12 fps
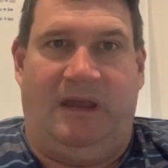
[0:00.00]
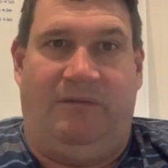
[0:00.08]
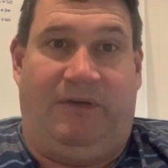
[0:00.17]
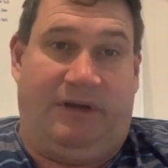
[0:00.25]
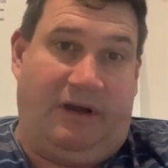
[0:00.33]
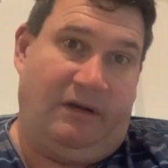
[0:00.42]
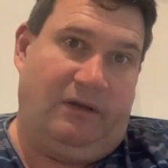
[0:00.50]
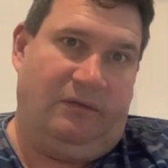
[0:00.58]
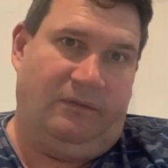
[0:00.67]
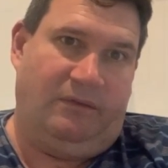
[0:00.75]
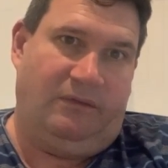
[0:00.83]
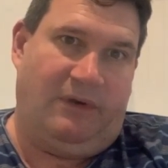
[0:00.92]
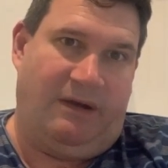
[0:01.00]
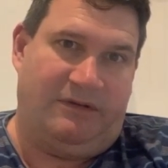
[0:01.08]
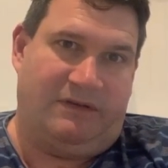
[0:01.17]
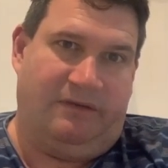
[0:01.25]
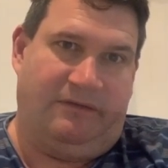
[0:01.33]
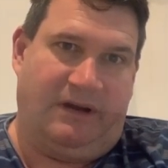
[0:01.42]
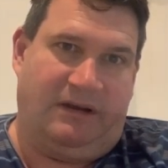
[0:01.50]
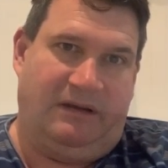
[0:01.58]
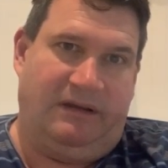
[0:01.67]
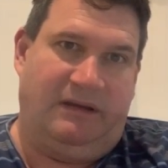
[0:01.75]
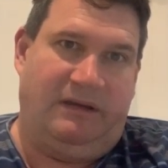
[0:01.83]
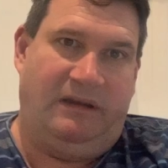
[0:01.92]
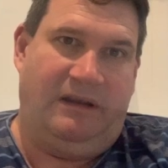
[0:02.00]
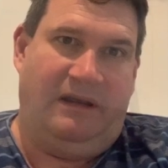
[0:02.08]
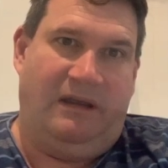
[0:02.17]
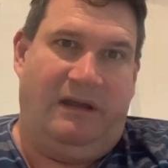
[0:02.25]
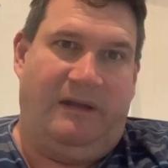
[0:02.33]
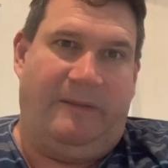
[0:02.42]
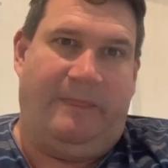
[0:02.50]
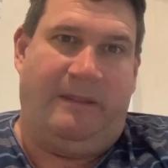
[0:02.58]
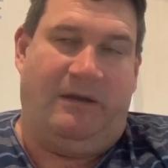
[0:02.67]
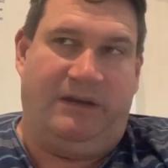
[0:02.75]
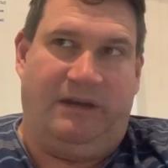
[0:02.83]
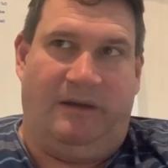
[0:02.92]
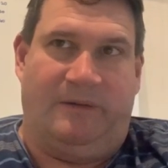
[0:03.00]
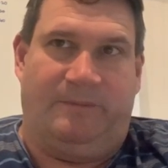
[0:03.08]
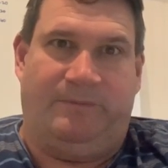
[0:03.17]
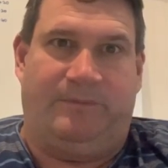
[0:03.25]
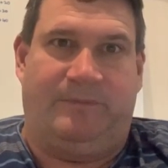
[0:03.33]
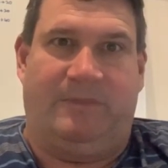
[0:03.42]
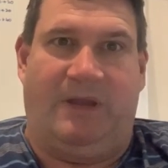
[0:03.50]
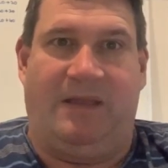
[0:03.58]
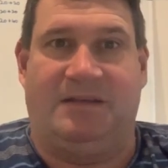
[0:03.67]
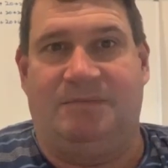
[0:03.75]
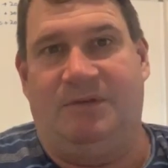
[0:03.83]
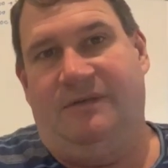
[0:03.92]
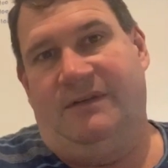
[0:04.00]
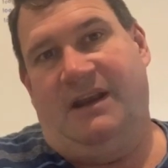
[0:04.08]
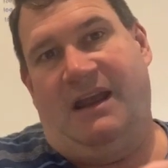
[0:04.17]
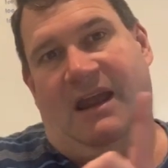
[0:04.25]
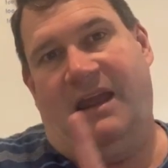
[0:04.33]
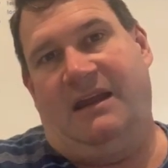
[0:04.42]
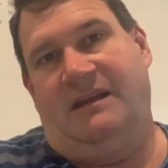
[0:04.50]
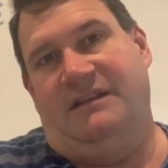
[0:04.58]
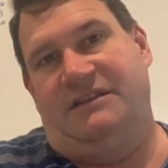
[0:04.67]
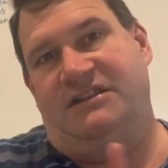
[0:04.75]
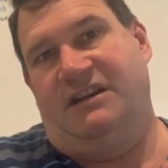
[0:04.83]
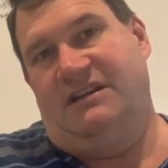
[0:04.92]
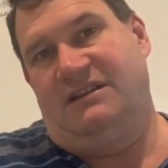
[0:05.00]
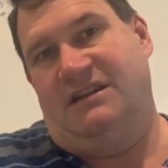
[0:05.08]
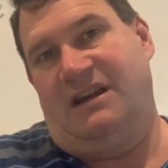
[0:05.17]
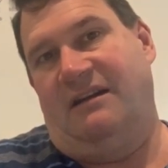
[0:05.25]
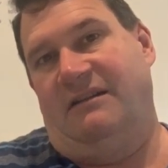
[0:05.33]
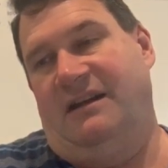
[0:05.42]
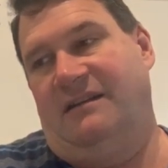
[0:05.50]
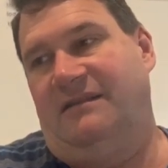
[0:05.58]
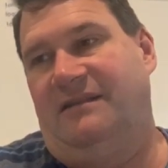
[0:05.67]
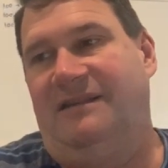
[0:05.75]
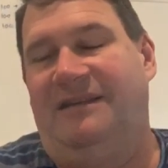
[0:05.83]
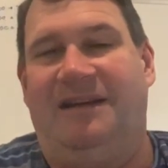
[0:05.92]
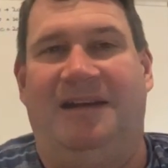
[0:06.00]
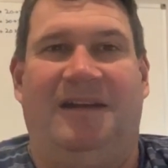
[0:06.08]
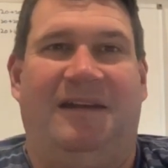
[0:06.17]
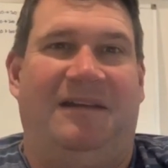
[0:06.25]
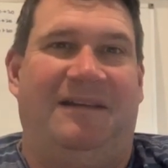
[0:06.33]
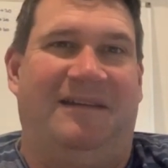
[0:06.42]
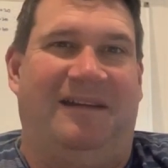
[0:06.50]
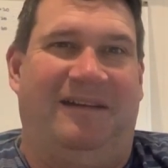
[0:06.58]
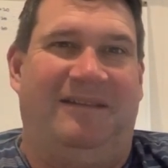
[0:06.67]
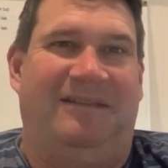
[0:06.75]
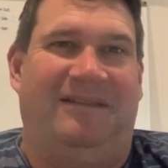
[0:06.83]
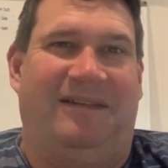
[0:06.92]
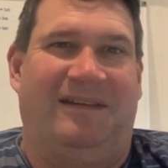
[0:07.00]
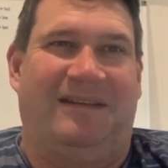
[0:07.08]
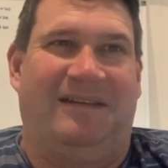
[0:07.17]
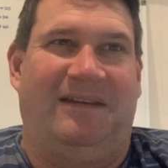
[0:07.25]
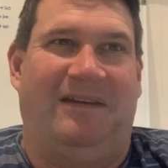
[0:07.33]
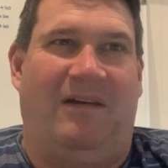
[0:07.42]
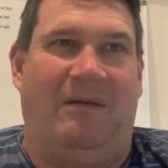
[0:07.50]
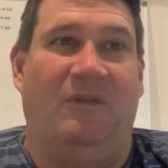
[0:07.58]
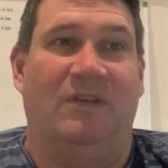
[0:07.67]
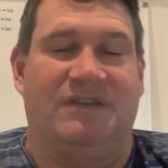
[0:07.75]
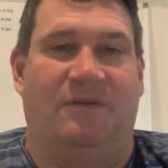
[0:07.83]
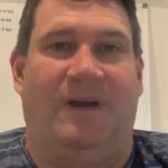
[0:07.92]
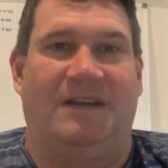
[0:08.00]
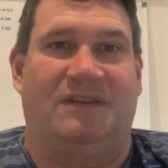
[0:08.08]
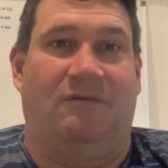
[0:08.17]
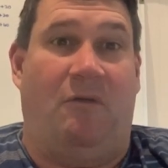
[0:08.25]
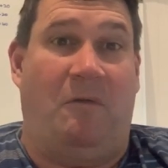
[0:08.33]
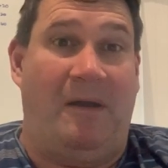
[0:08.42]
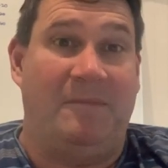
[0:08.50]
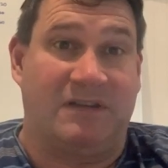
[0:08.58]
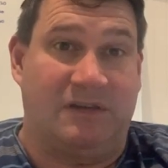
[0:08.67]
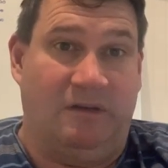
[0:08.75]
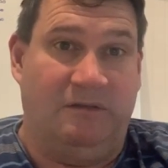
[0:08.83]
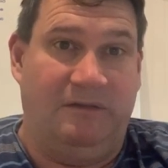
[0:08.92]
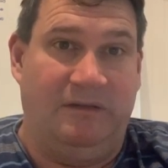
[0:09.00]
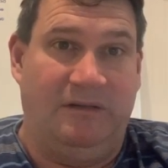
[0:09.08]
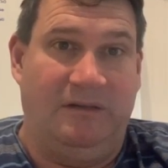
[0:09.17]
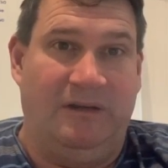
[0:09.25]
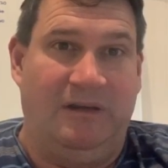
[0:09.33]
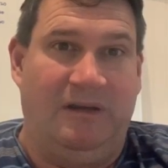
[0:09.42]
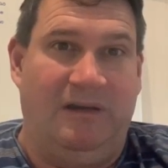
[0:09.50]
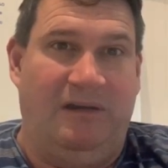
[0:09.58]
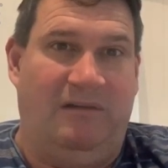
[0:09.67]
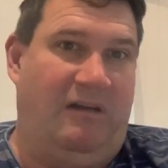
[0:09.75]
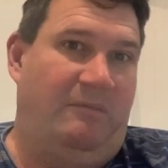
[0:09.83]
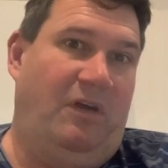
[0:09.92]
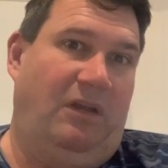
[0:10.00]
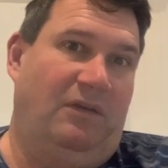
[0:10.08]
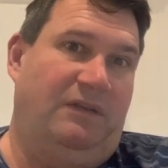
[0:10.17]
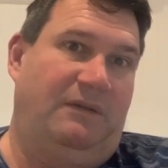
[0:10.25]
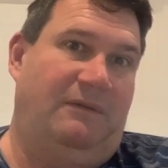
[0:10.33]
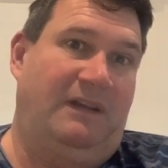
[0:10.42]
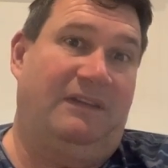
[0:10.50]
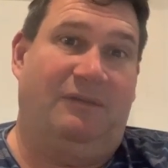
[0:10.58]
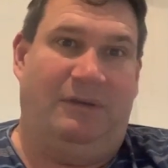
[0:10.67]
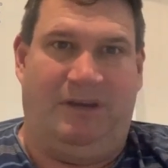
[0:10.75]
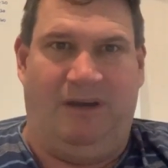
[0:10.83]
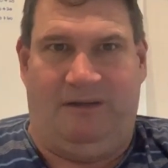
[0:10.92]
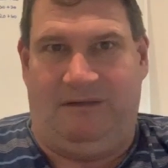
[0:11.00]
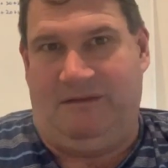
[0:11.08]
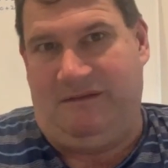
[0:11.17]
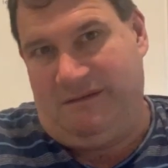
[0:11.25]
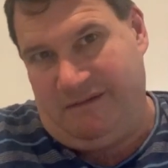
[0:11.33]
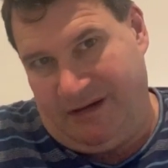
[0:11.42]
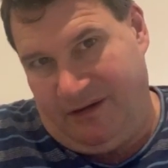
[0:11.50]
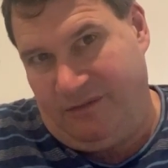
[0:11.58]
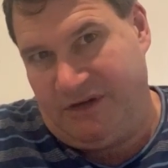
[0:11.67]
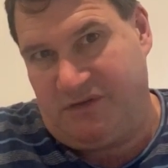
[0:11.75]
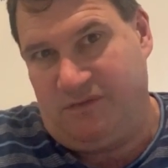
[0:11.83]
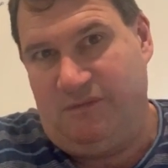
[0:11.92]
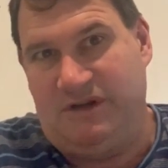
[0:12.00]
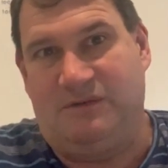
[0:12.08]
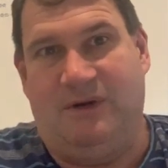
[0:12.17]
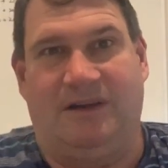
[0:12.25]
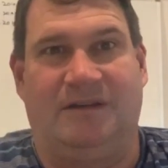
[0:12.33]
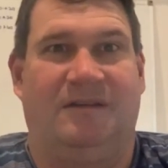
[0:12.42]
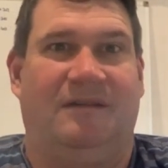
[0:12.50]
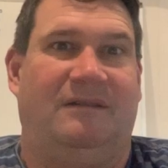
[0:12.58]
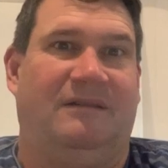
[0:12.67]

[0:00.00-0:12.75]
If I don't weigh myself regularly, I don't. Now that's a bit of an egg and the chicken scenario. You know, like I'm losing weight so I weigh myself, or I'm not losing weight so I don't. You know, which which one